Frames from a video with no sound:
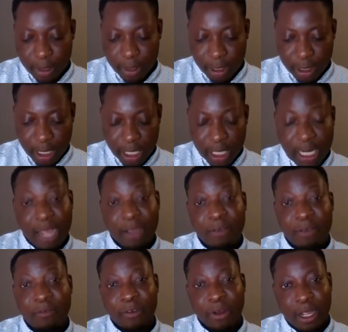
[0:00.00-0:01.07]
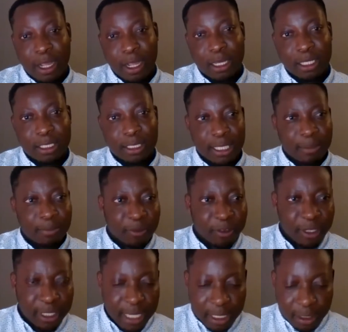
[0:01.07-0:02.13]
In Africa, it's
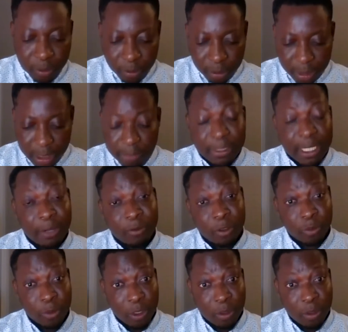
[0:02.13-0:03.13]
something that sometimes we